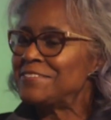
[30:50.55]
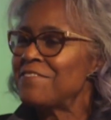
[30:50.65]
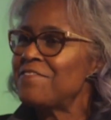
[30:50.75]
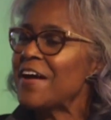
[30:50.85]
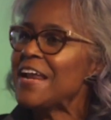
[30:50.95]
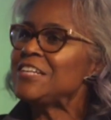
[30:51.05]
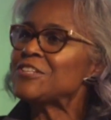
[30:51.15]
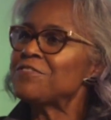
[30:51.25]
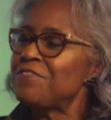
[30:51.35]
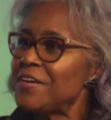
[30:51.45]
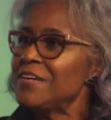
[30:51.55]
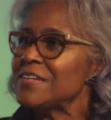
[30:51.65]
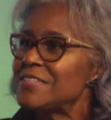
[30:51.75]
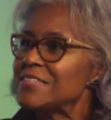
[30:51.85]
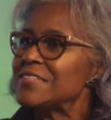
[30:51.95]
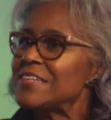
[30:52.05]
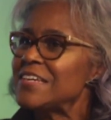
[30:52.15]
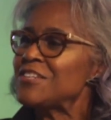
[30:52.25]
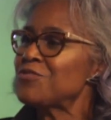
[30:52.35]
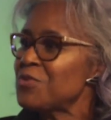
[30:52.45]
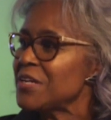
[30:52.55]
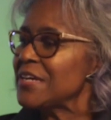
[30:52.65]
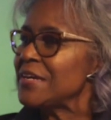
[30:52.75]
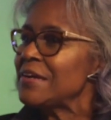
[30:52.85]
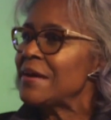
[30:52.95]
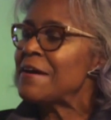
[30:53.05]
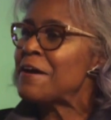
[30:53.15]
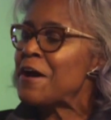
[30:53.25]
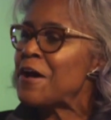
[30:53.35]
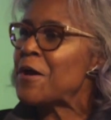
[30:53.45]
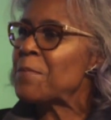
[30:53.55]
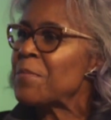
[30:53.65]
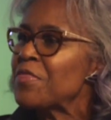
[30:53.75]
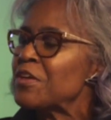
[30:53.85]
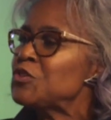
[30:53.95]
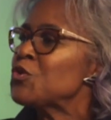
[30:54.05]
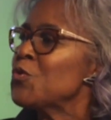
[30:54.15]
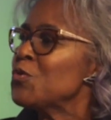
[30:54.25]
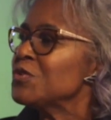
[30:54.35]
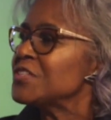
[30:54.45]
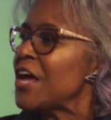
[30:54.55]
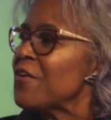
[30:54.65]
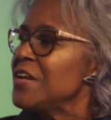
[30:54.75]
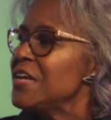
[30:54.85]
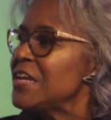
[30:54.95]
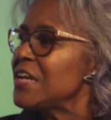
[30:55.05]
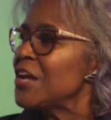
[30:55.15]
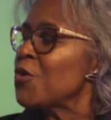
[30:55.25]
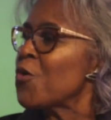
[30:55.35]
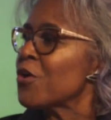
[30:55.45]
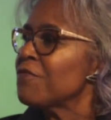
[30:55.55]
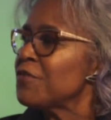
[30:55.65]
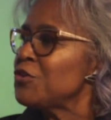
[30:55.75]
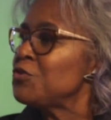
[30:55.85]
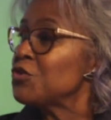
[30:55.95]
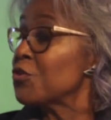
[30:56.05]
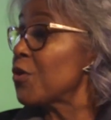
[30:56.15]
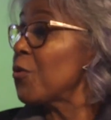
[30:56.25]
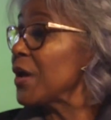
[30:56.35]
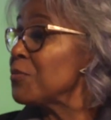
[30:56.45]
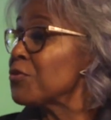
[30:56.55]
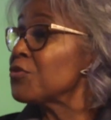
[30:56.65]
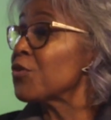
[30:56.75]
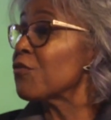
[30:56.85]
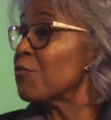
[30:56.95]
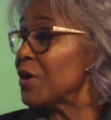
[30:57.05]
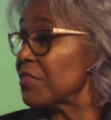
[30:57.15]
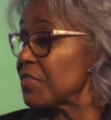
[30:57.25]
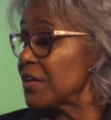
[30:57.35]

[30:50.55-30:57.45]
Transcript: Financial fitness is really the tools that are needed in order for you to grow and preserve wealth.